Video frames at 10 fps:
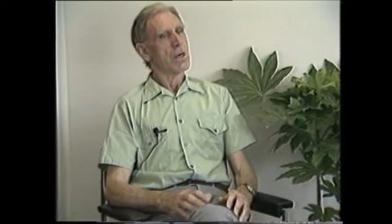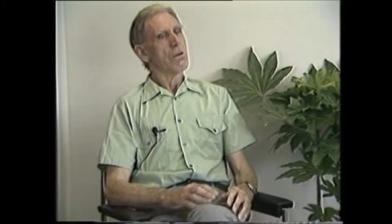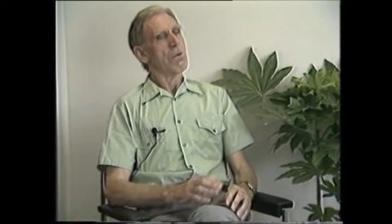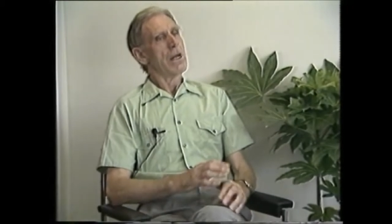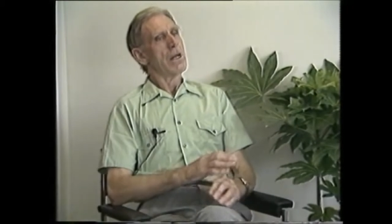
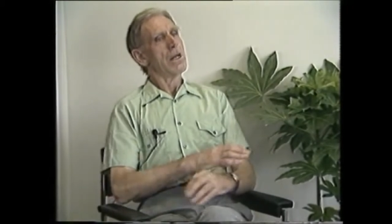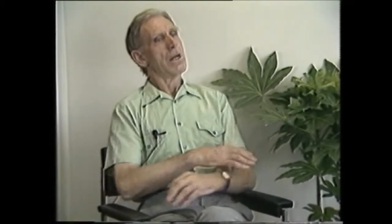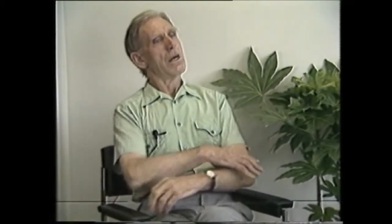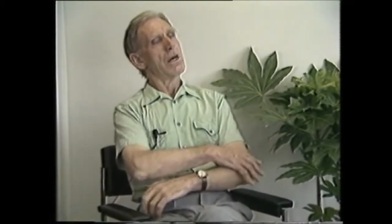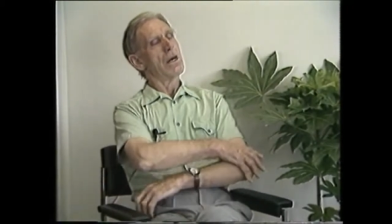Well,
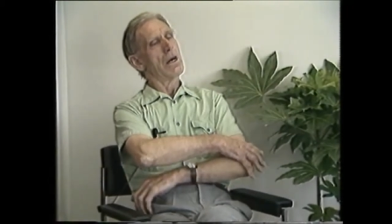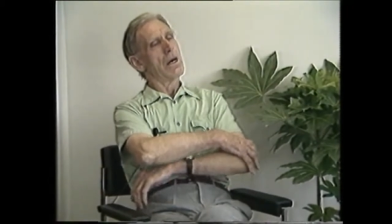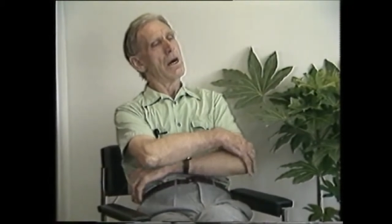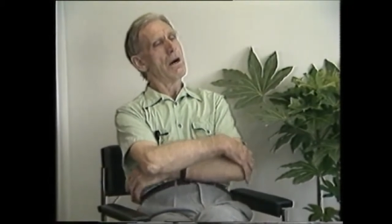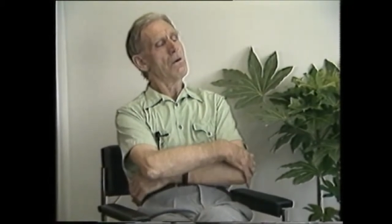
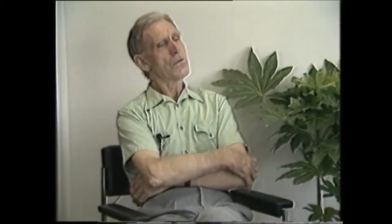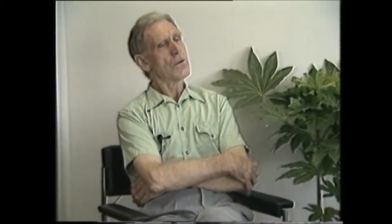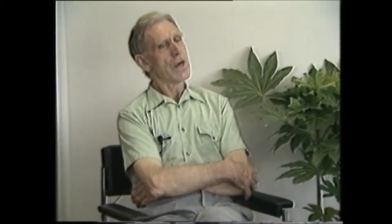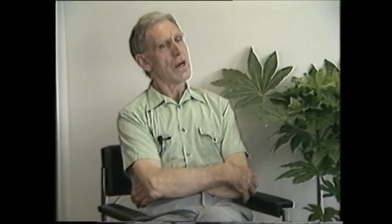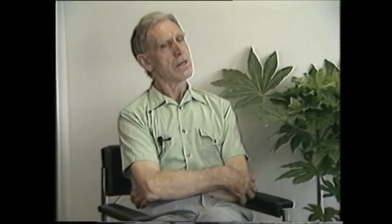after
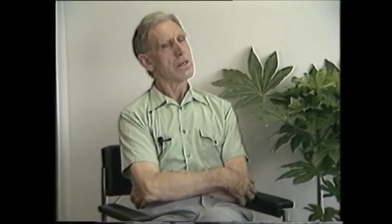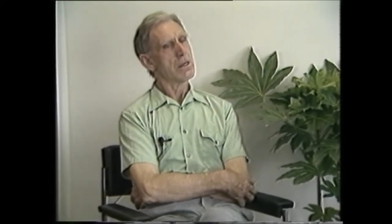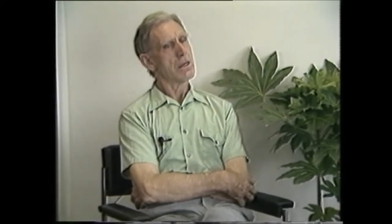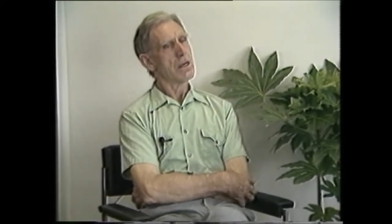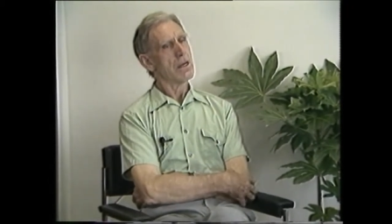that,
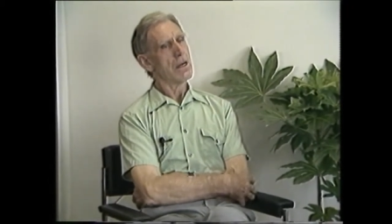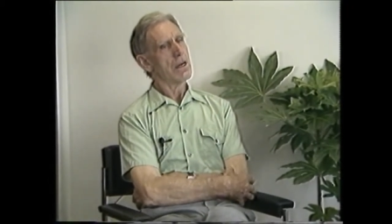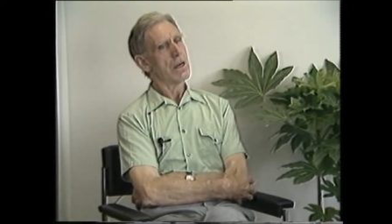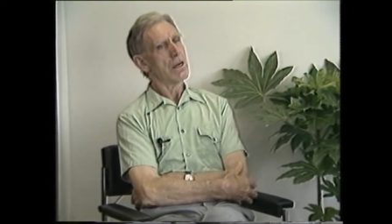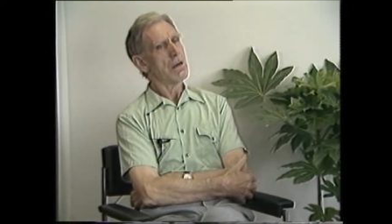
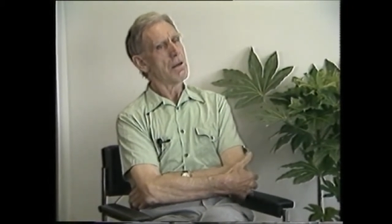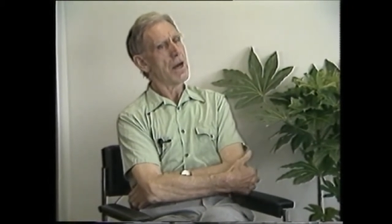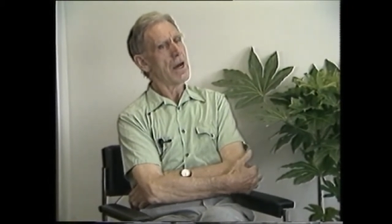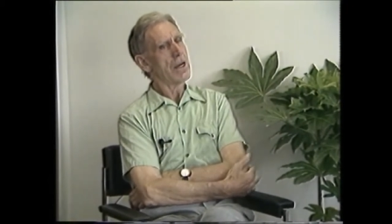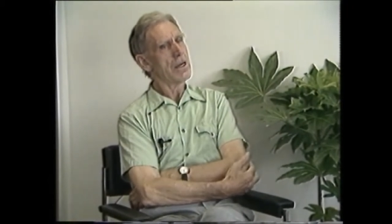uh,
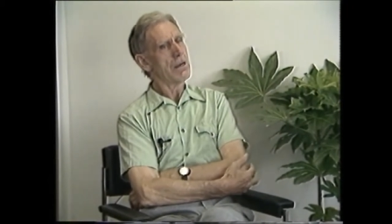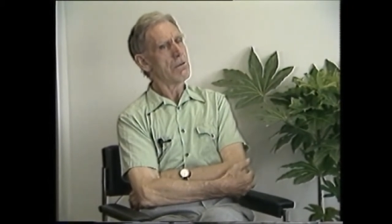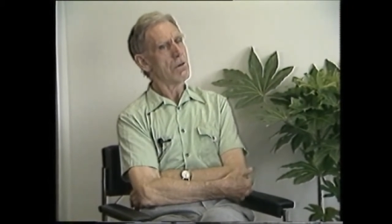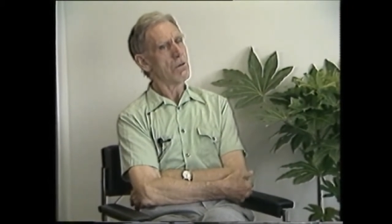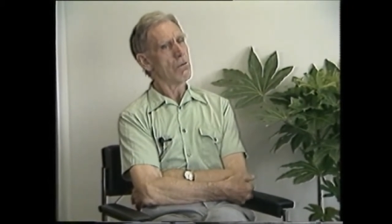I
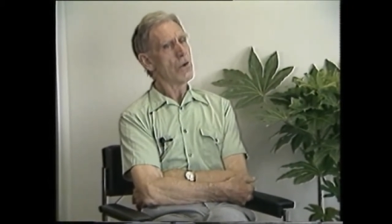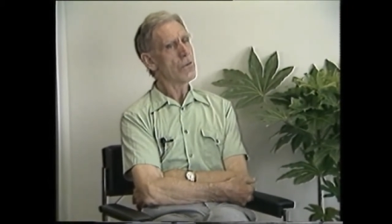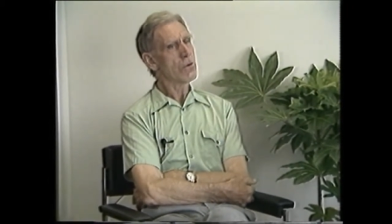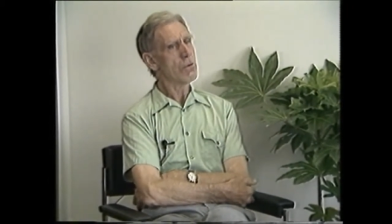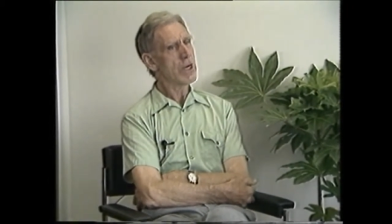
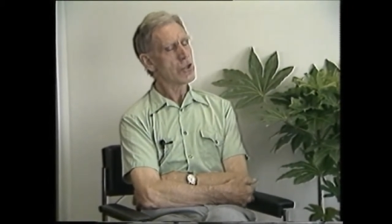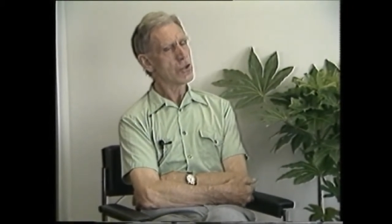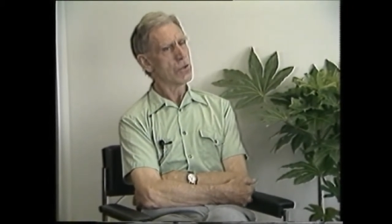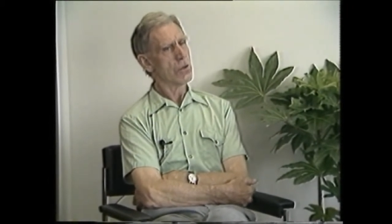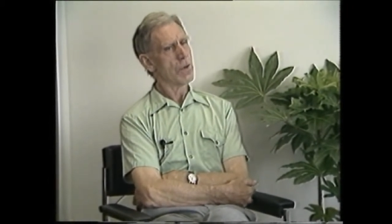wasn't quite
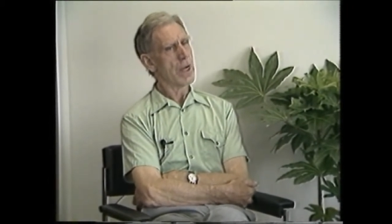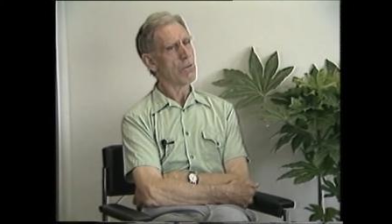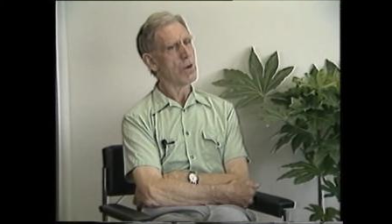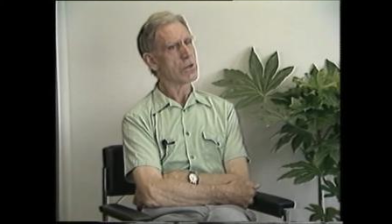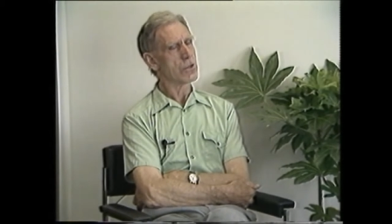sure what I
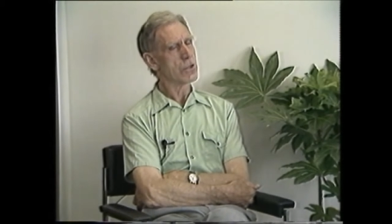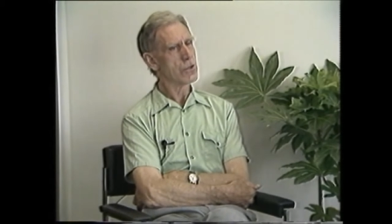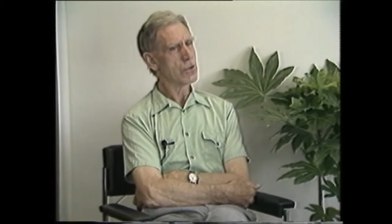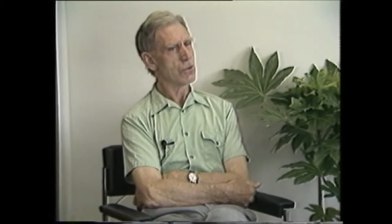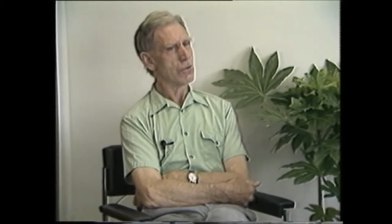wanted to
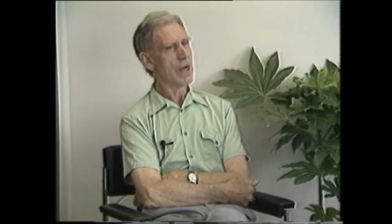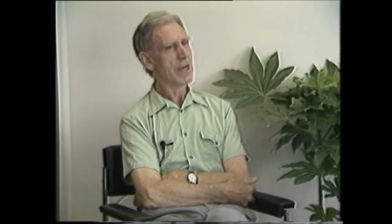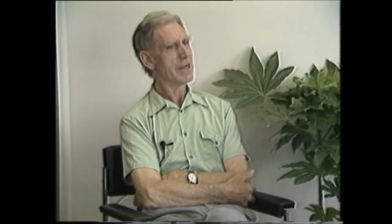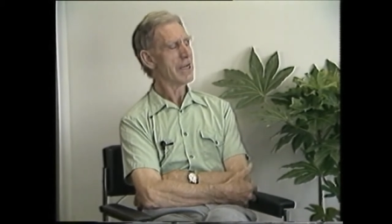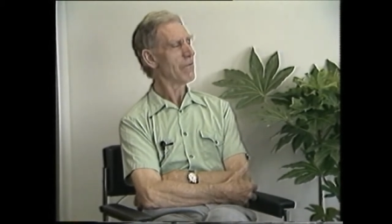do. I
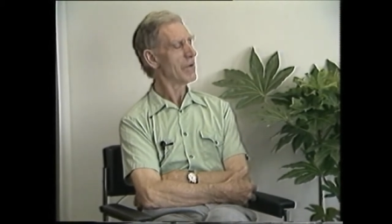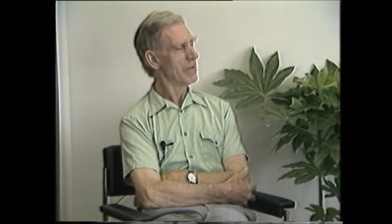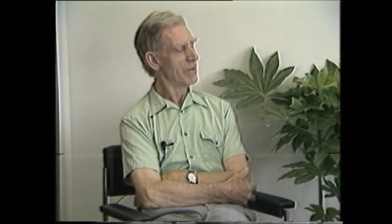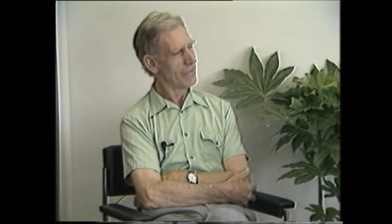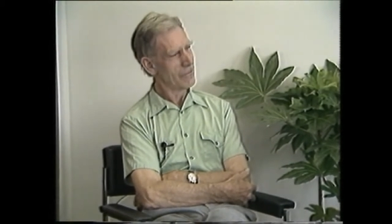had never
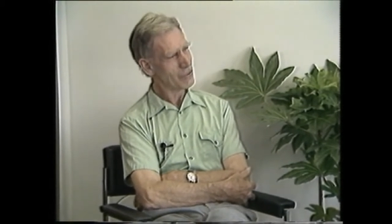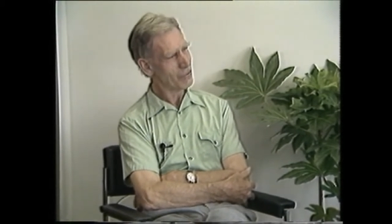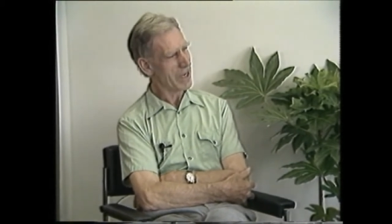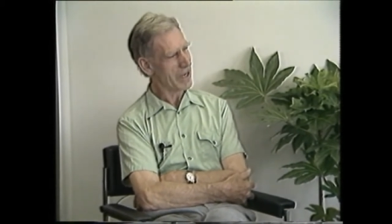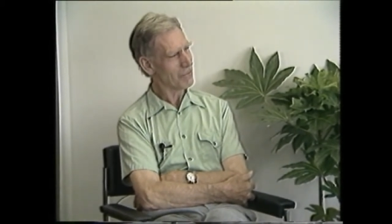
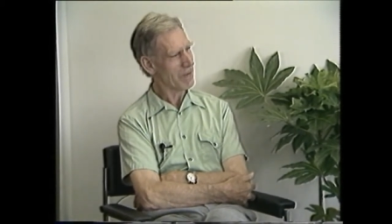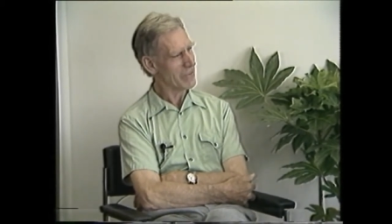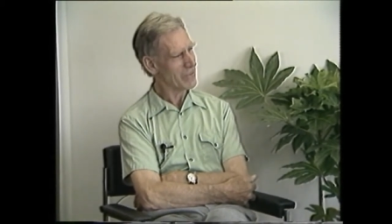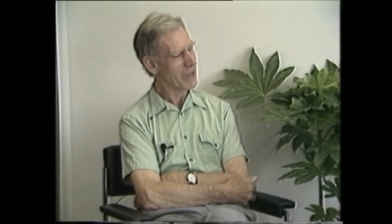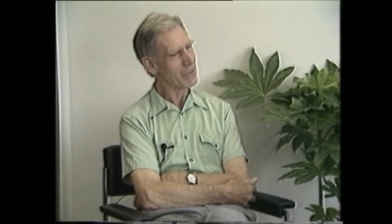visualized
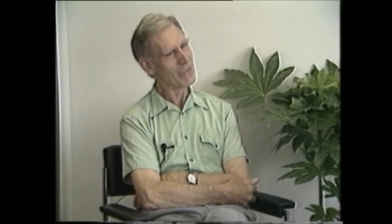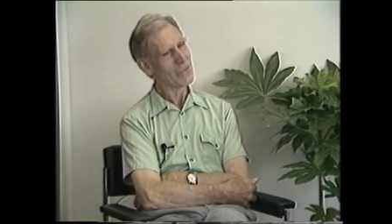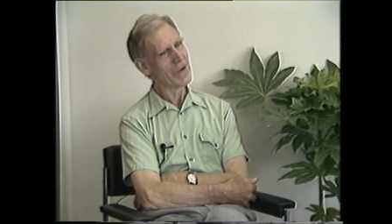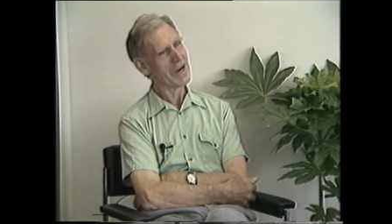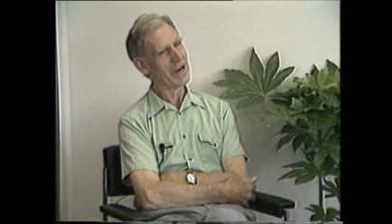myself
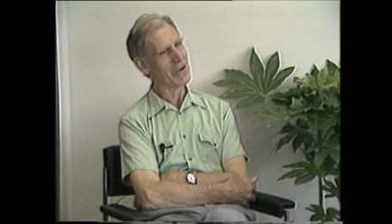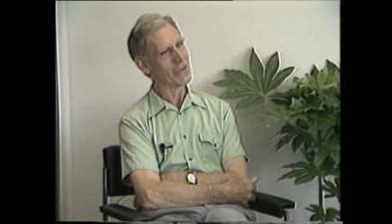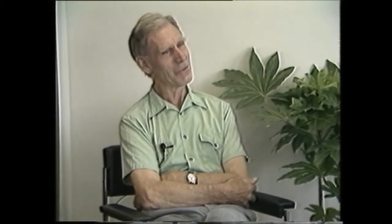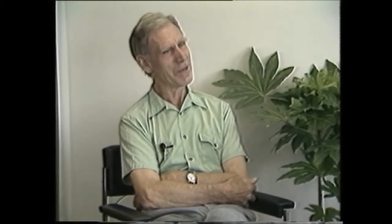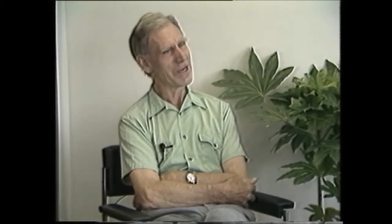
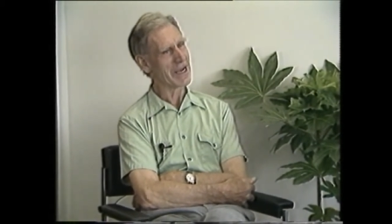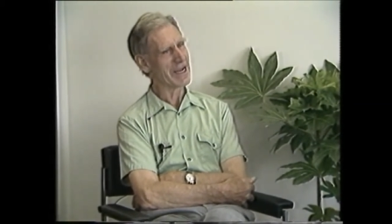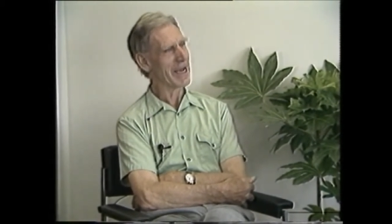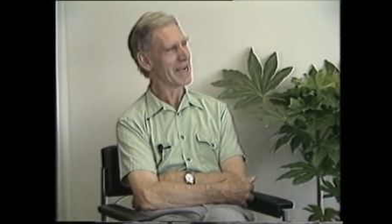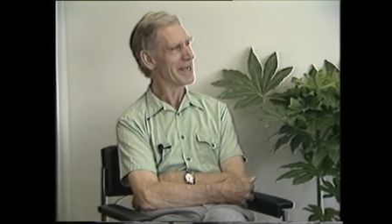as being
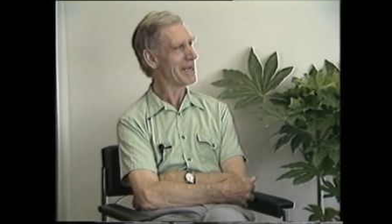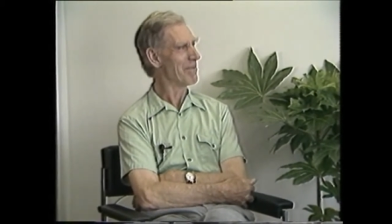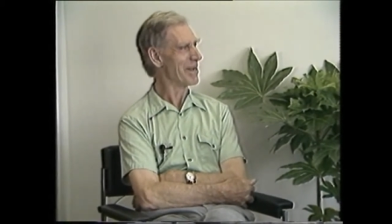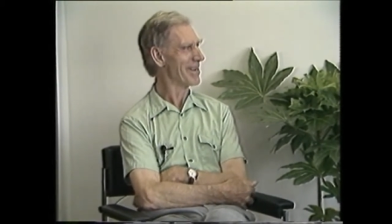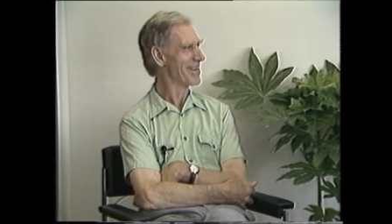an
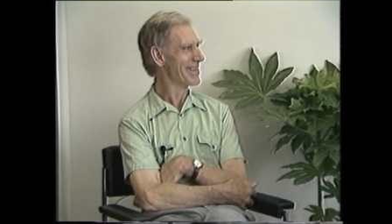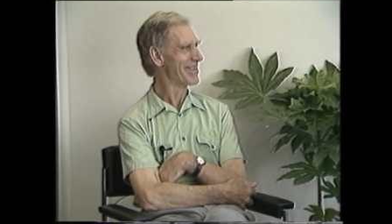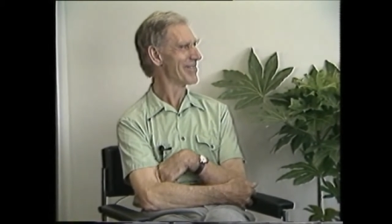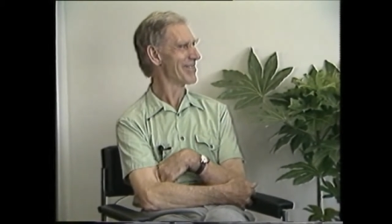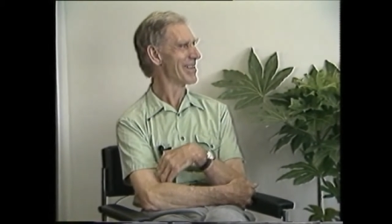academic. Mm.
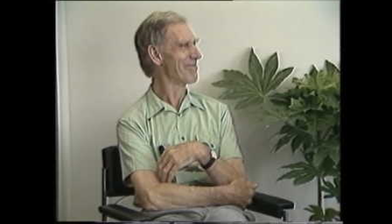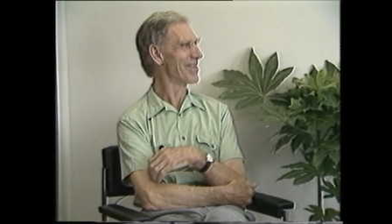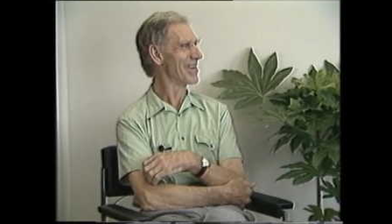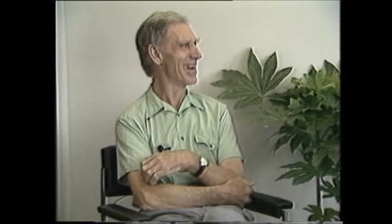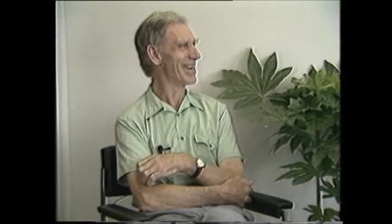This is
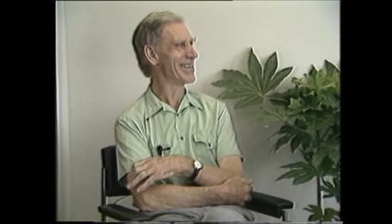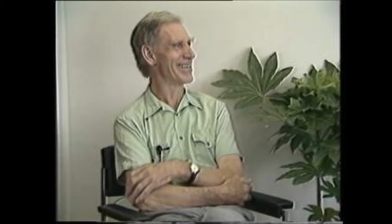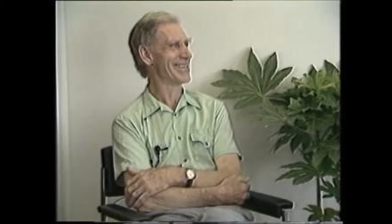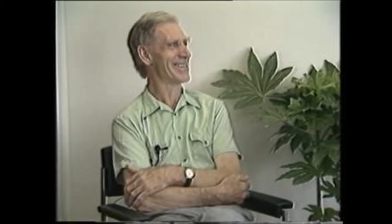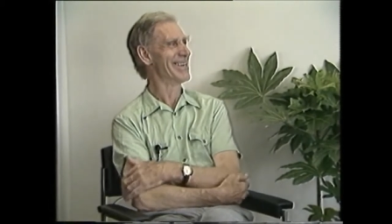something I
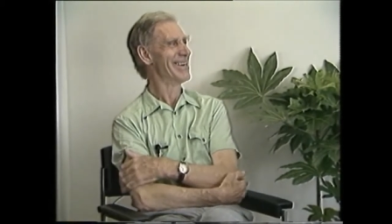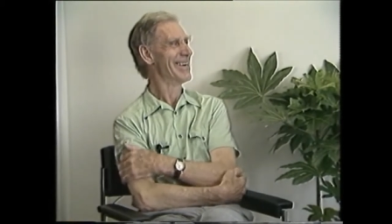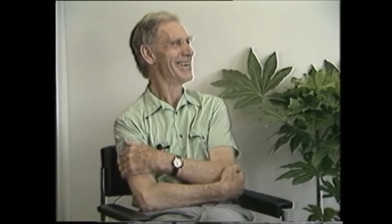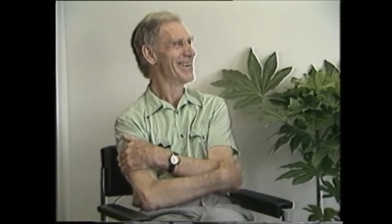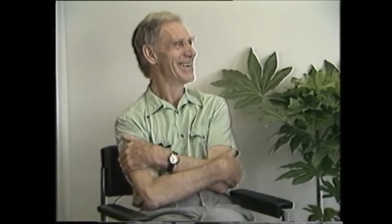just
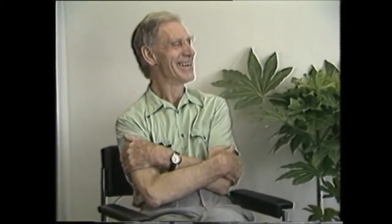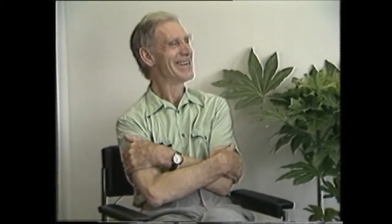mm.